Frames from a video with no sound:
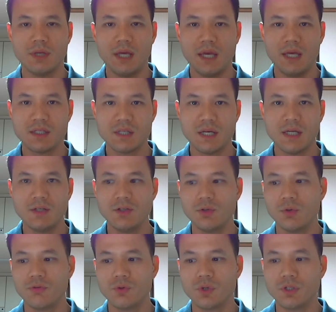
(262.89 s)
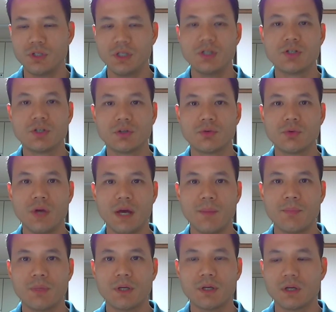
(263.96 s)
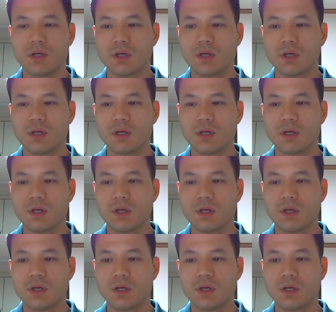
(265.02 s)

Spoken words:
as I do, if you are teaching through EPIC,